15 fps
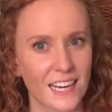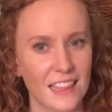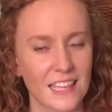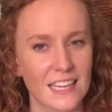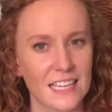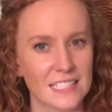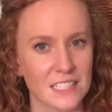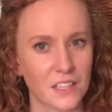I
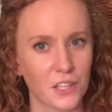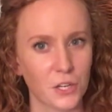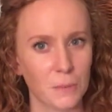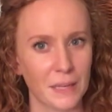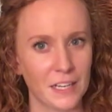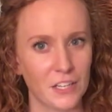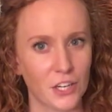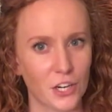think he's a little
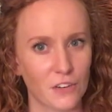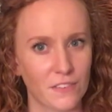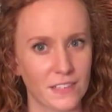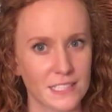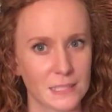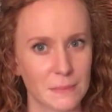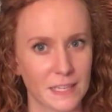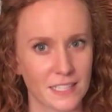bit
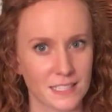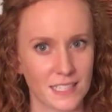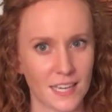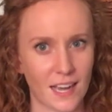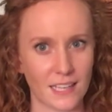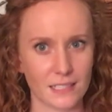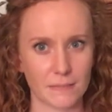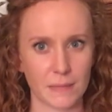nervous because
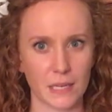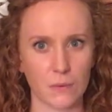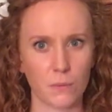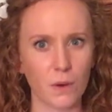he asked me,